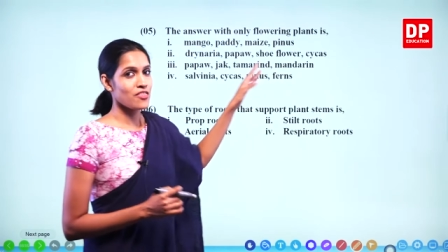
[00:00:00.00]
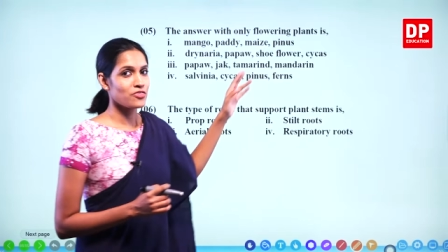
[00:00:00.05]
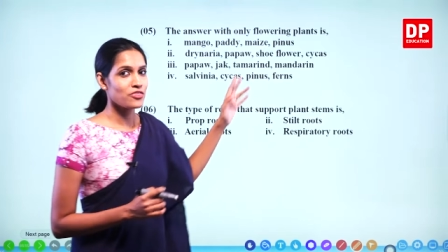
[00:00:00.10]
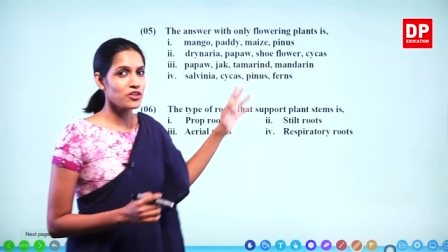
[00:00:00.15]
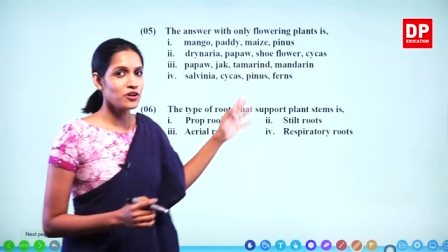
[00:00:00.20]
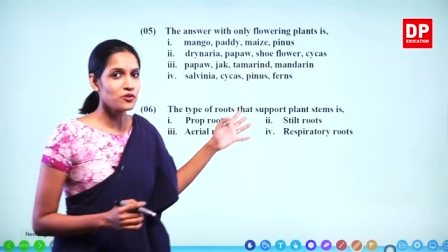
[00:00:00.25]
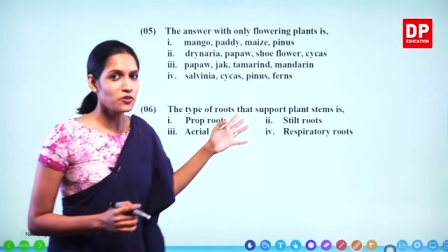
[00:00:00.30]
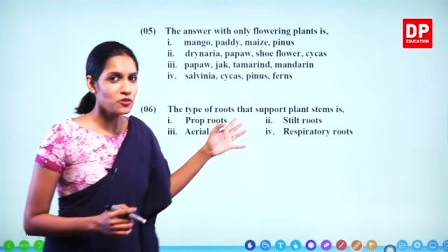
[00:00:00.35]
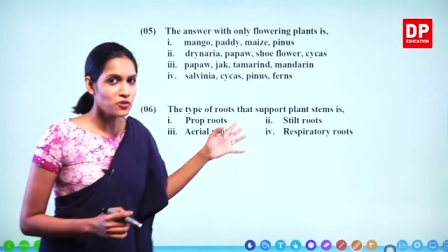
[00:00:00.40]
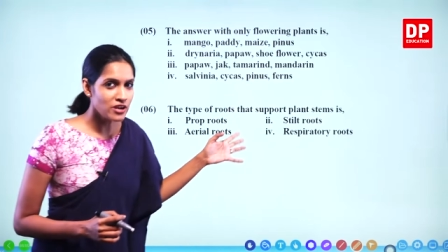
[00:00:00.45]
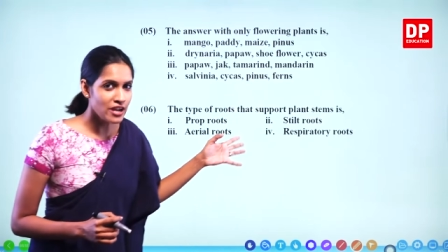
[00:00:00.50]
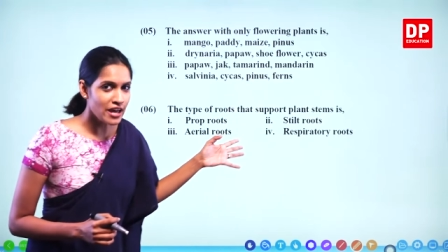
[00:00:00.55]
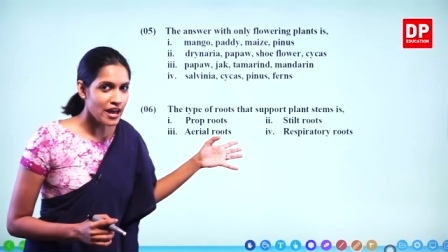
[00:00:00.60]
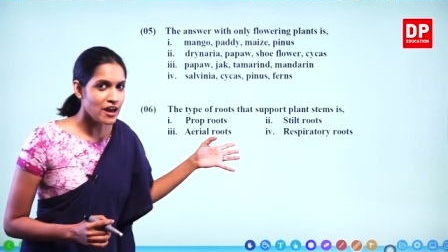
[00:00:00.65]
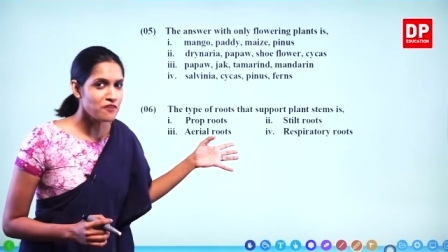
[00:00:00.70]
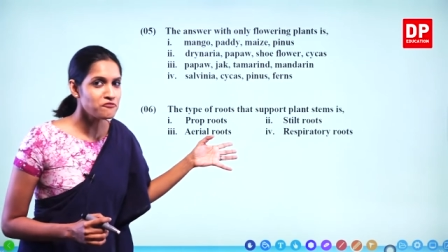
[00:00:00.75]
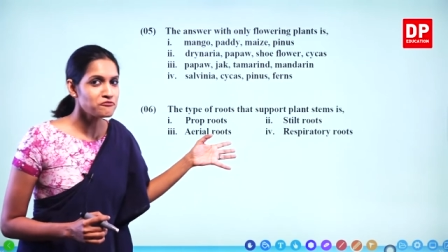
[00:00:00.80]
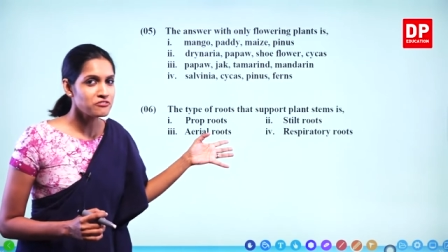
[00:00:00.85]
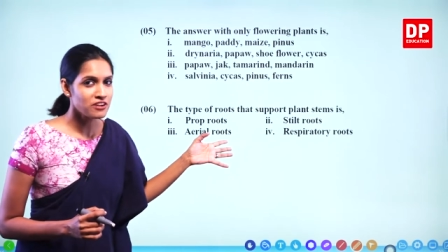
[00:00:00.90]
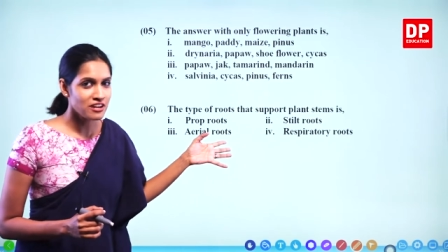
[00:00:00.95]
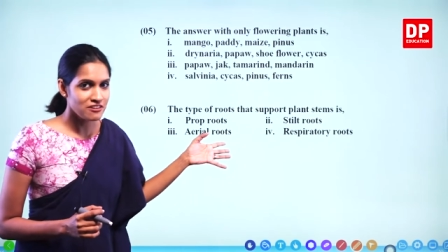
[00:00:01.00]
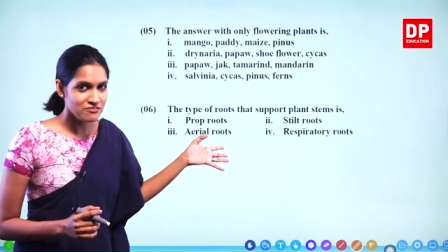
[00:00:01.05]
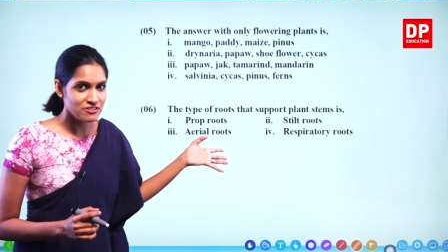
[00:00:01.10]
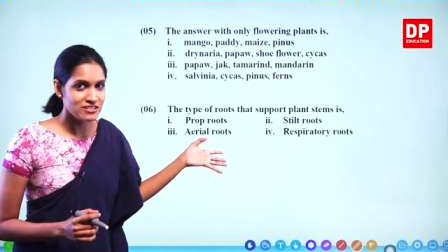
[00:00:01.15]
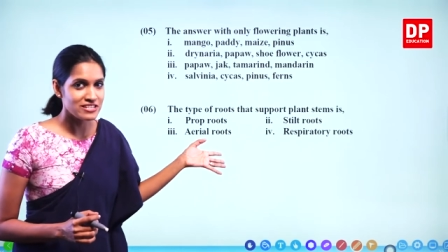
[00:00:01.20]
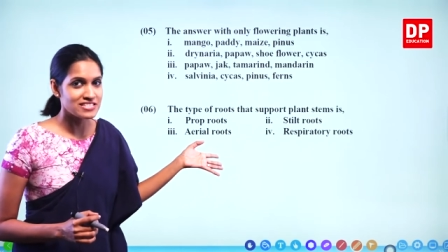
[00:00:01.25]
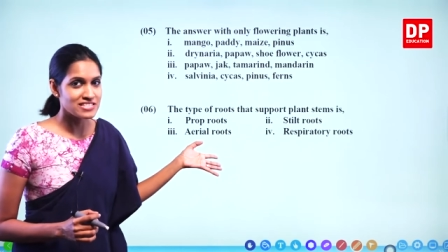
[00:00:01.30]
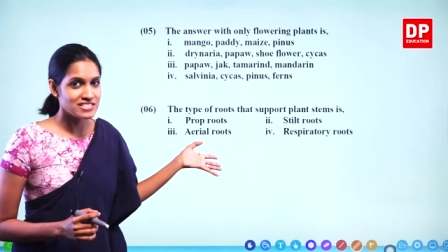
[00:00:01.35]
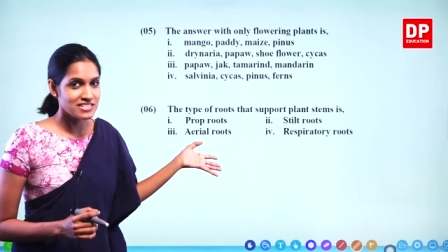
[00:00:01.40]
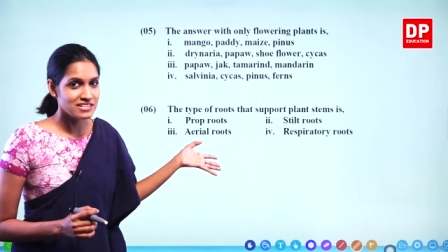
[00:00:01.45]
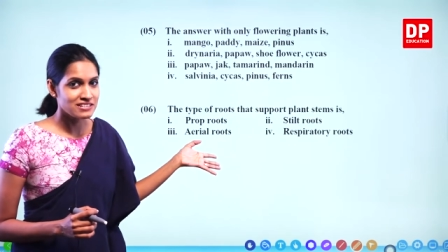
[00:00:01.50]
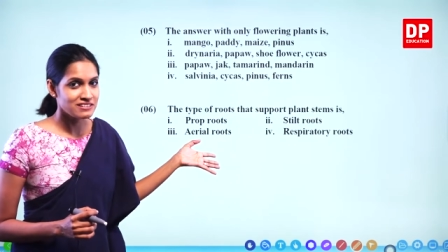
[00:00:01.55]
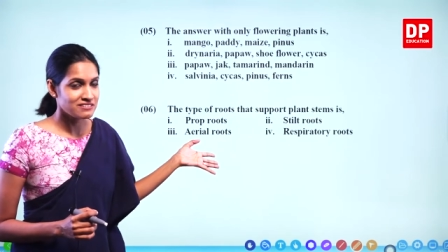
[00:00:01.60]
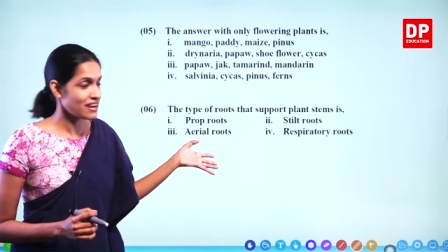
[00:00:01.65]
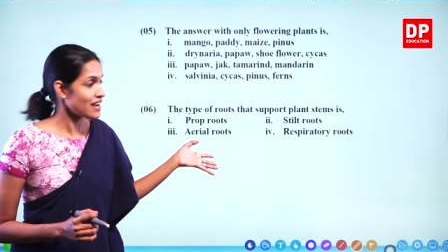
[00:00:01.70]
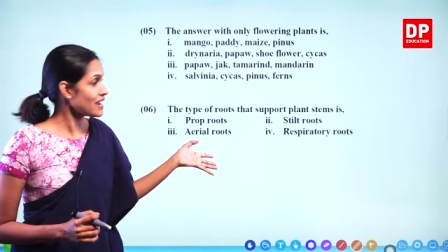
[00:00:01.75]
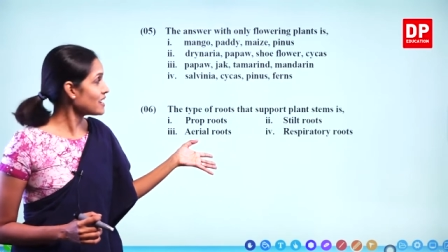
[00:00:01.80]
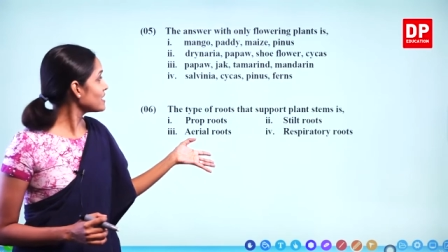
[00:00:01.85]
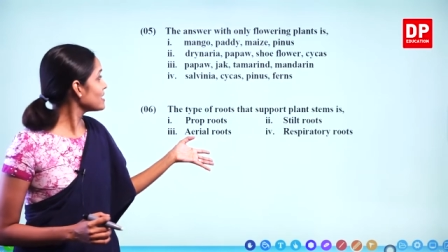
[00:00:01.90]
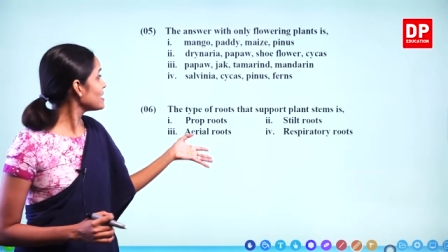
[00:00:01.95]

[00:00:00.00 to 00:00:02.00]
They all have flowers, right?